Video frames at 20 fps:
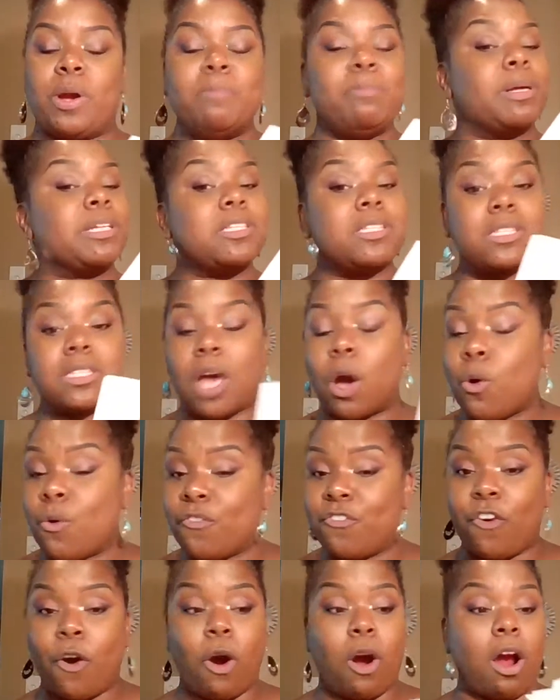But so
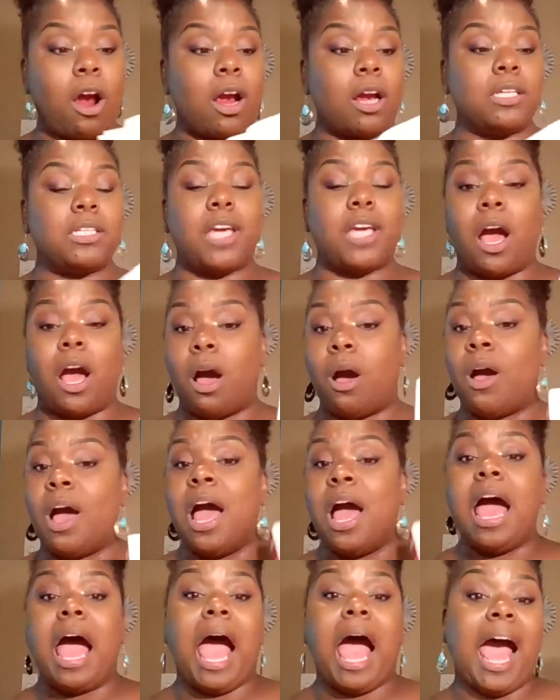far, y'all,
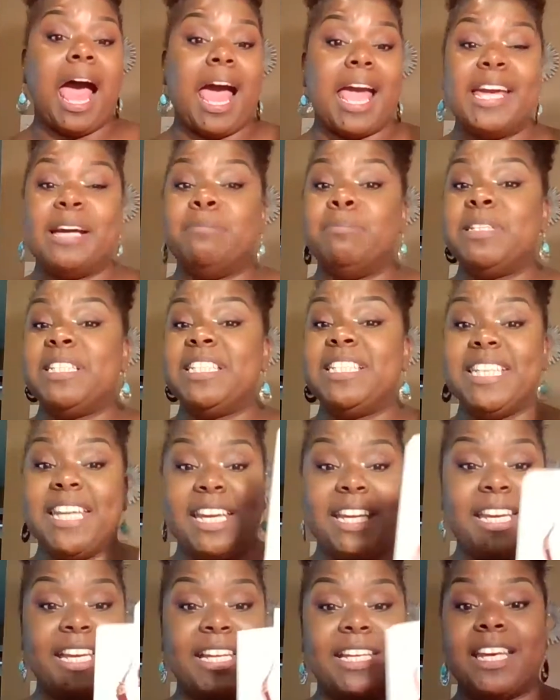I am
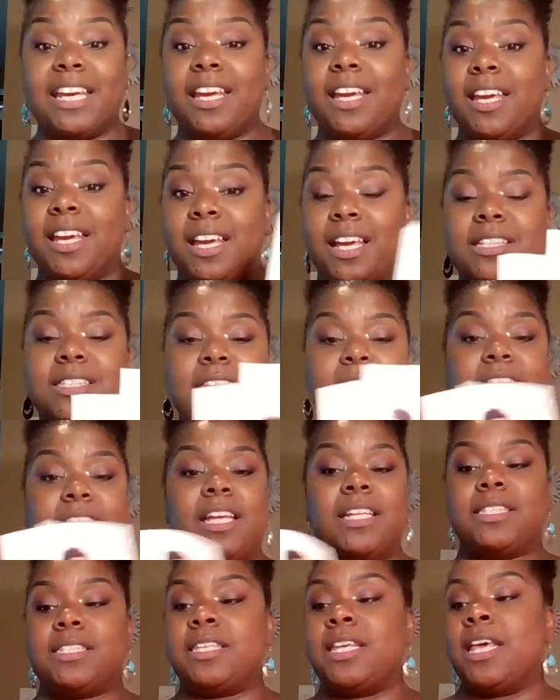digging it.
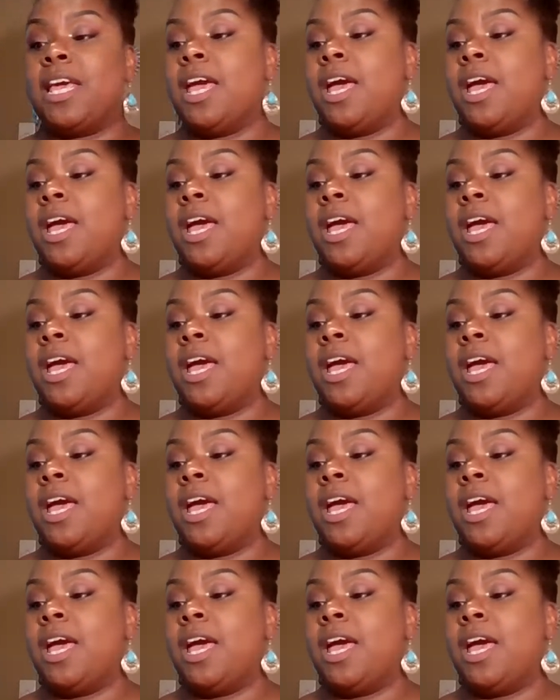It's